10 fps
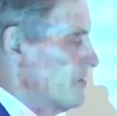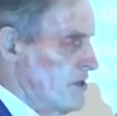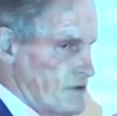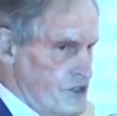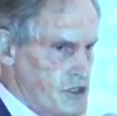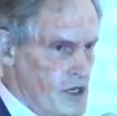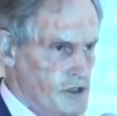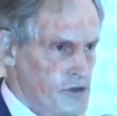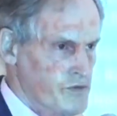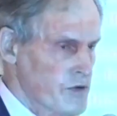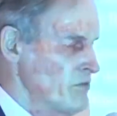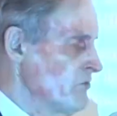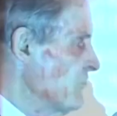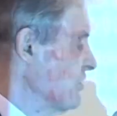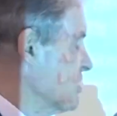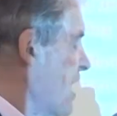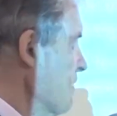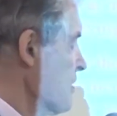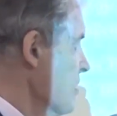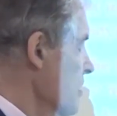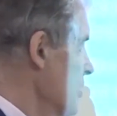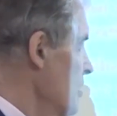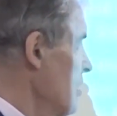There is not room for death,